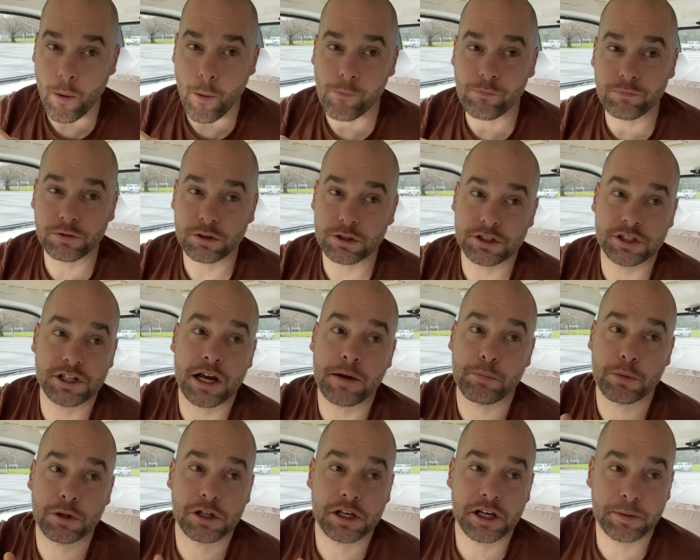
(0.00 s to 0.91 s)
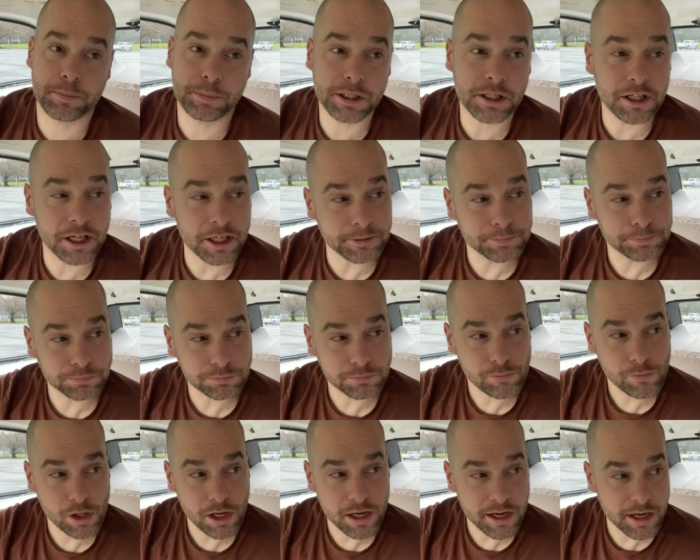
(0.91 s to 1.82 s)
for example, like be like,
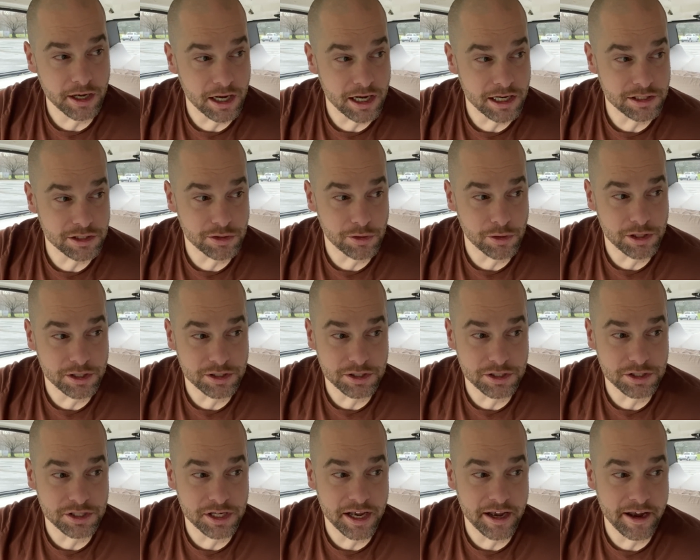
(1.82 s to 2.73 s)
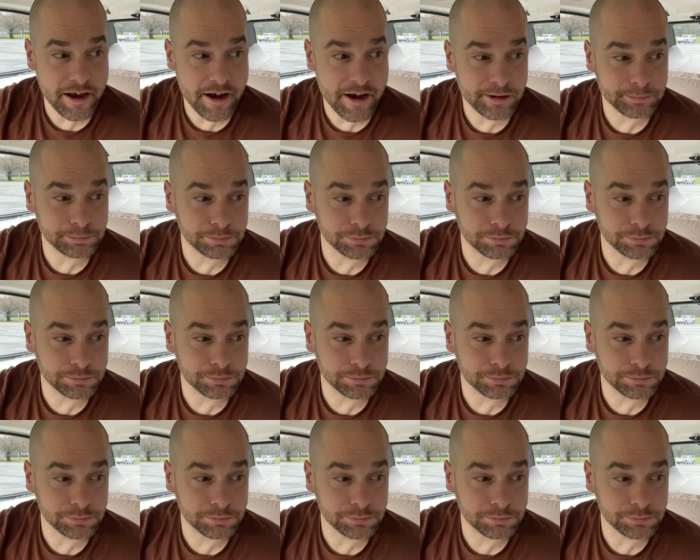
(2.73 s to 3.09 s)
hey guys, so this is a,